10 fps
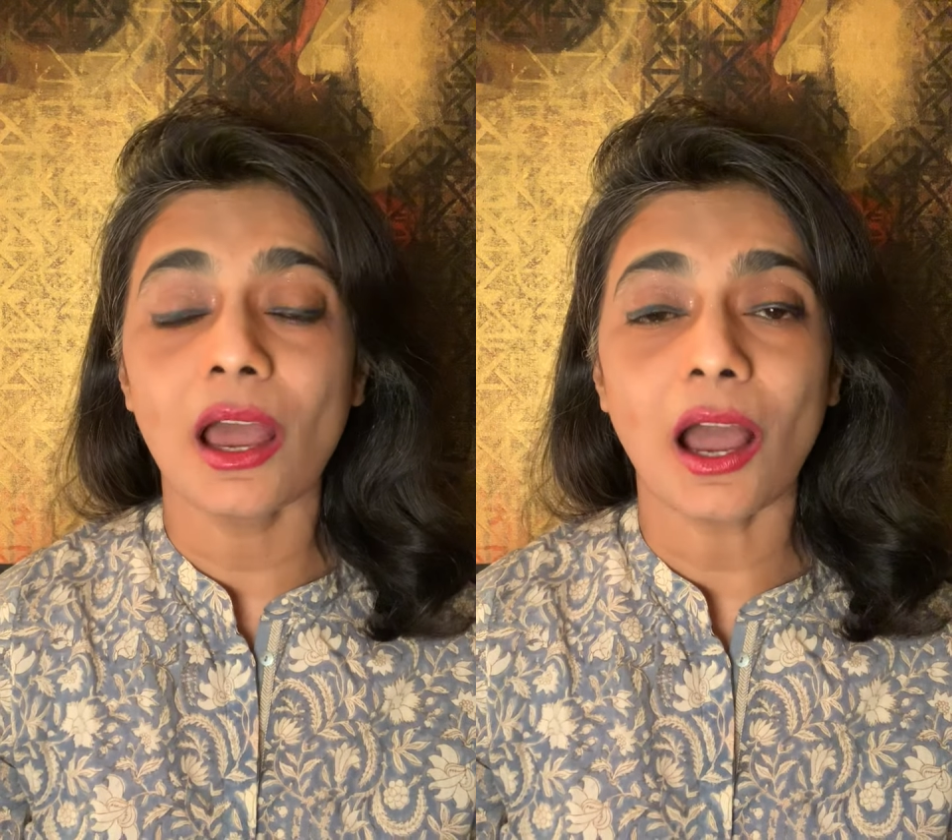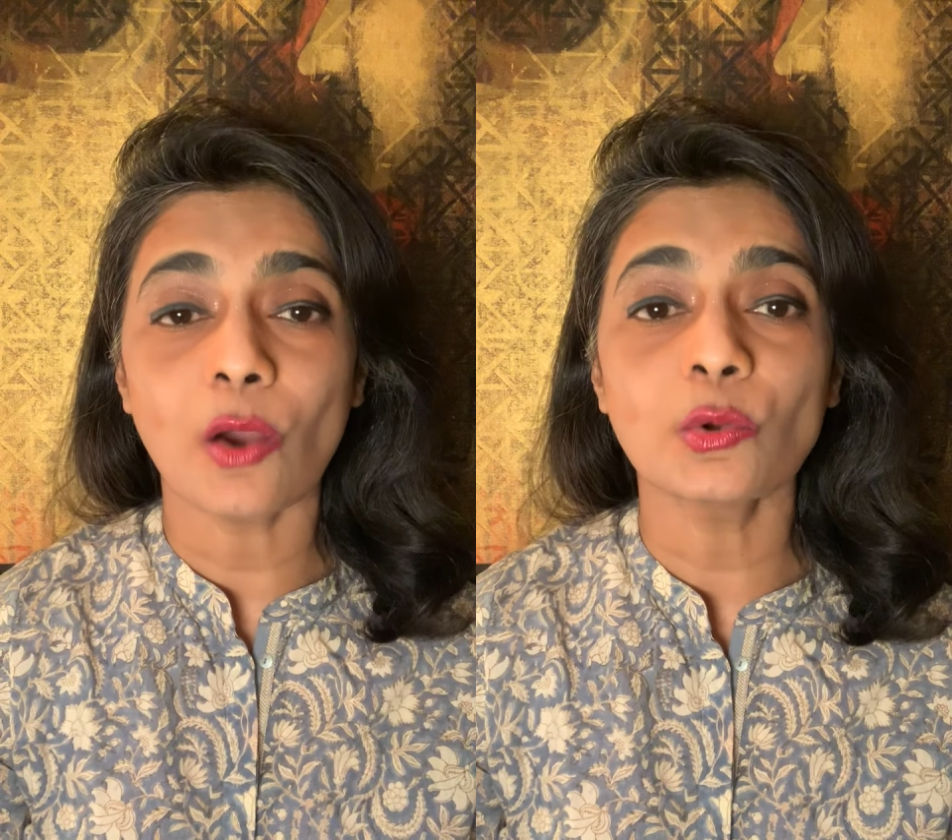
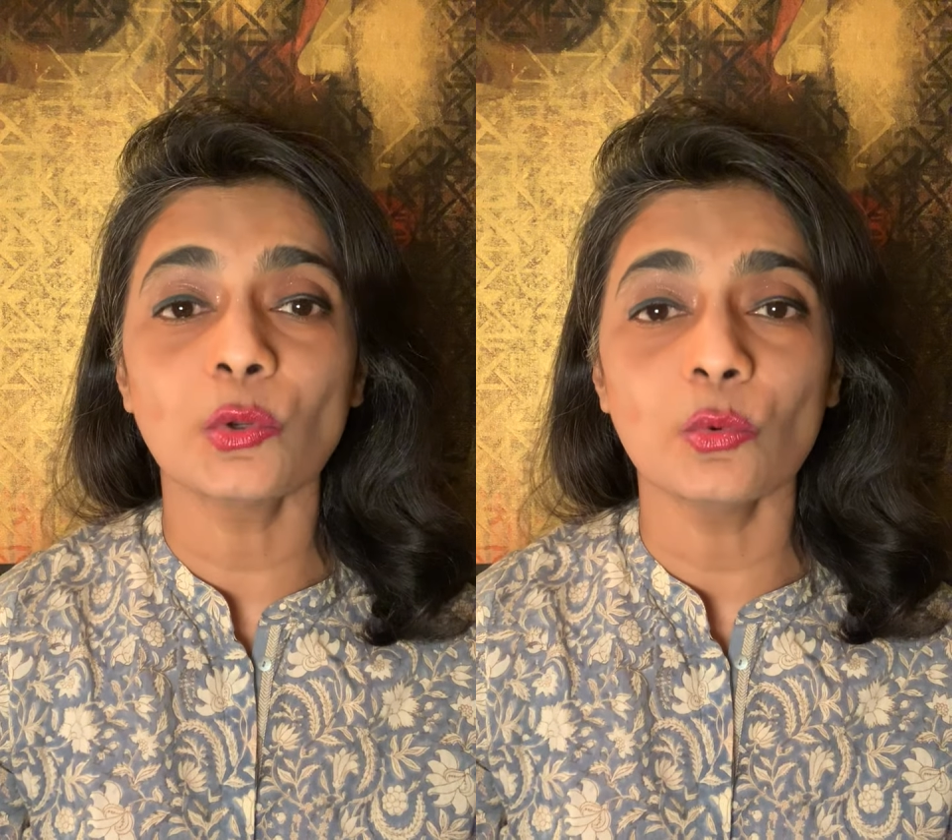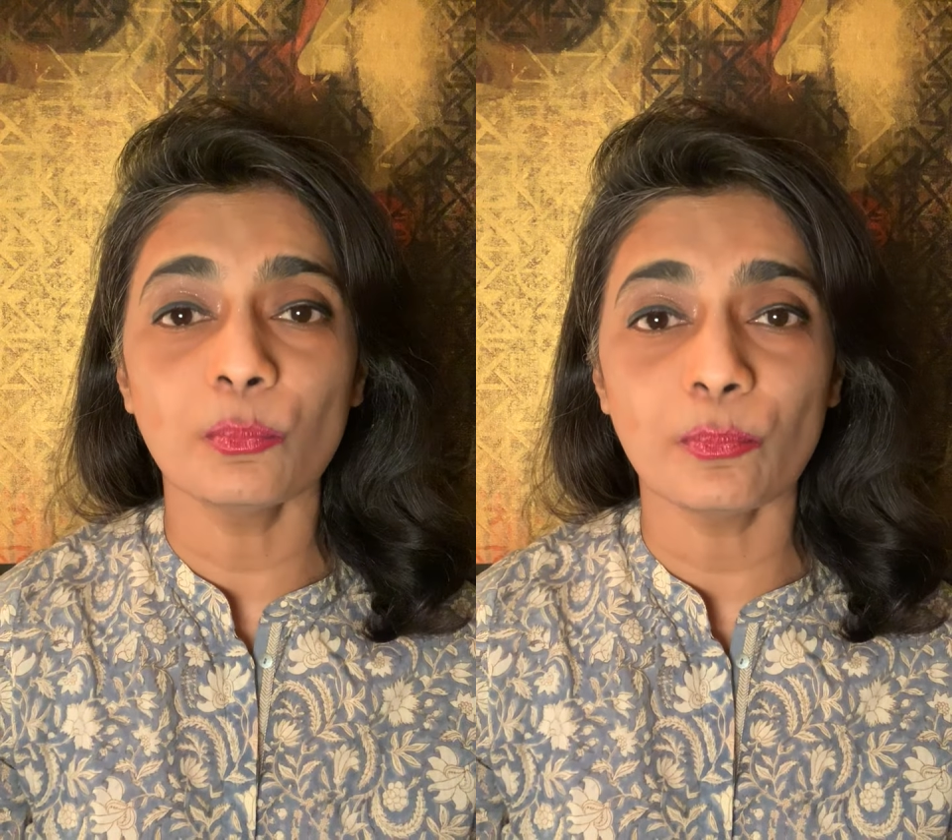how
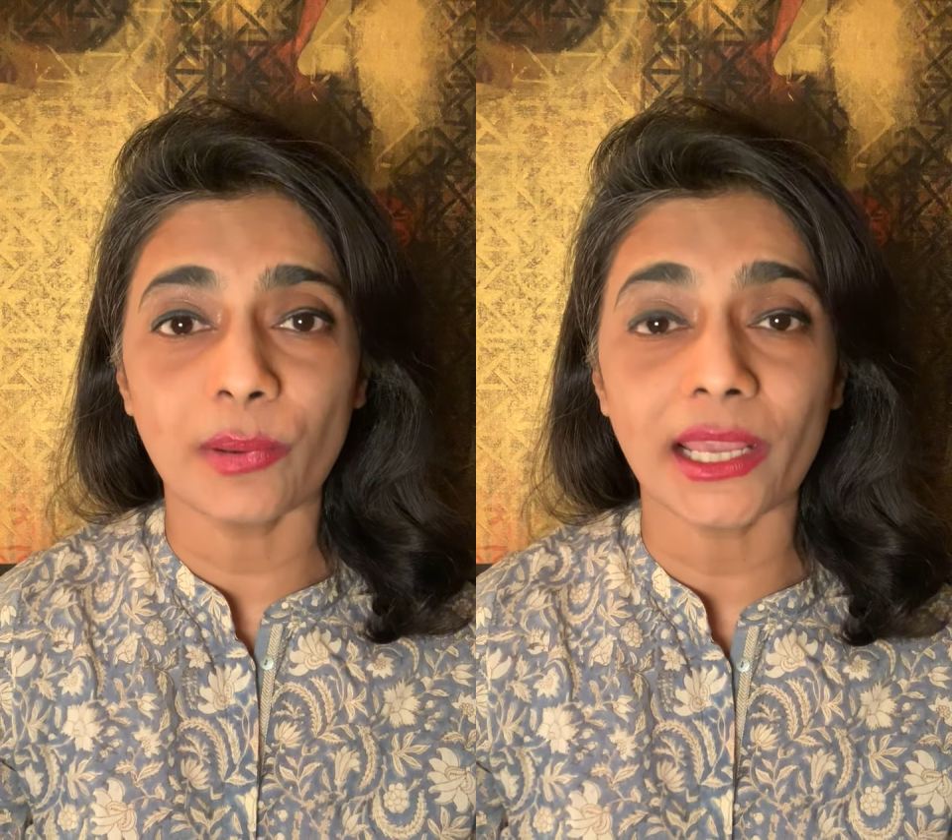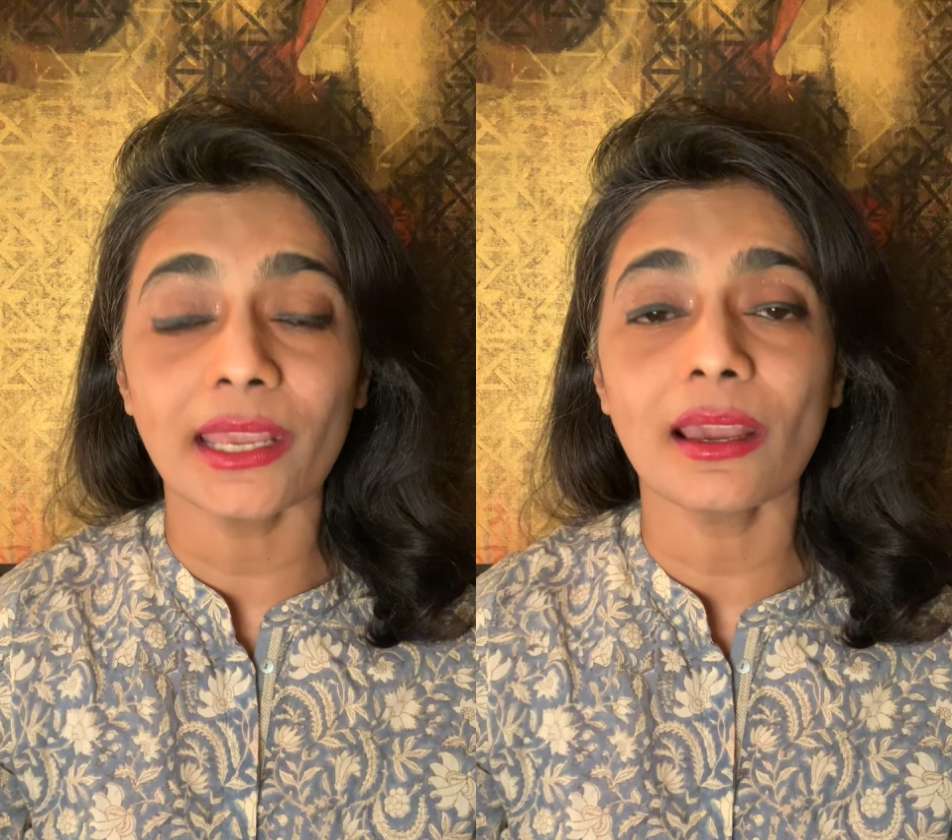to
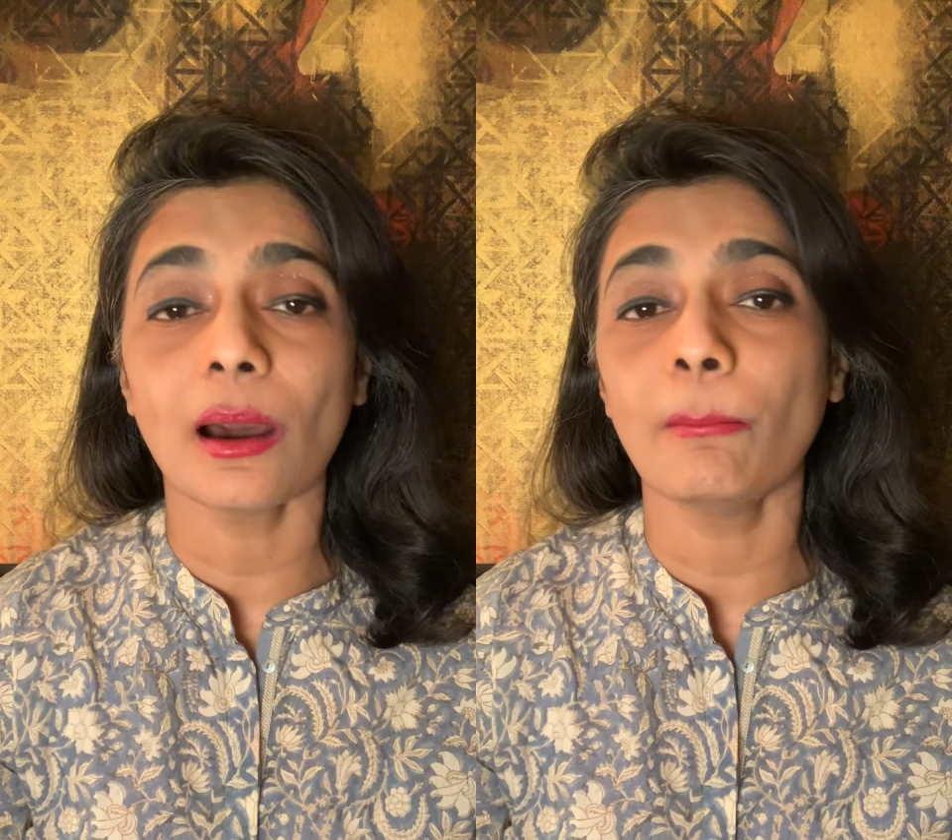play